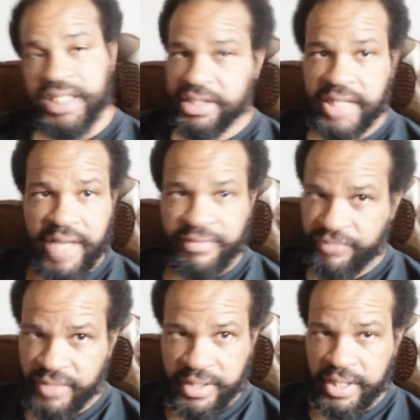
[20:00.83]
he's just having
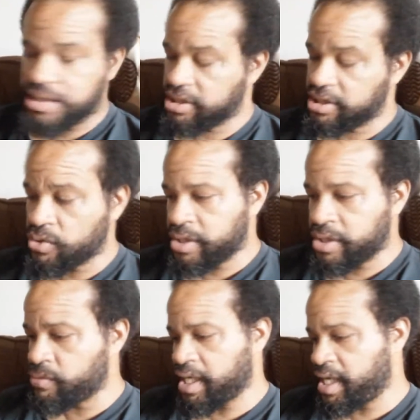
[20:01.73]
fun. He's just going in
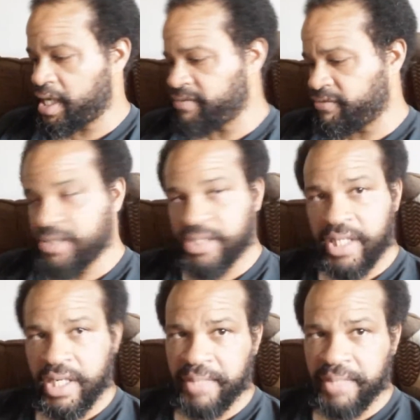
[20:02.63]
the ring and having fun
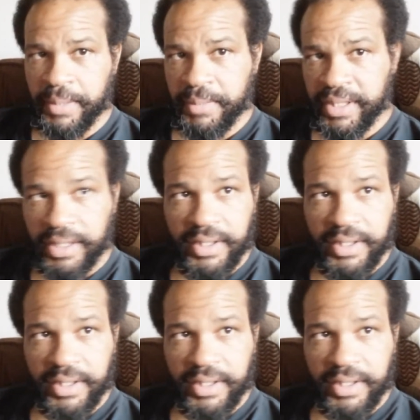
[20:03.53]
now, and making money.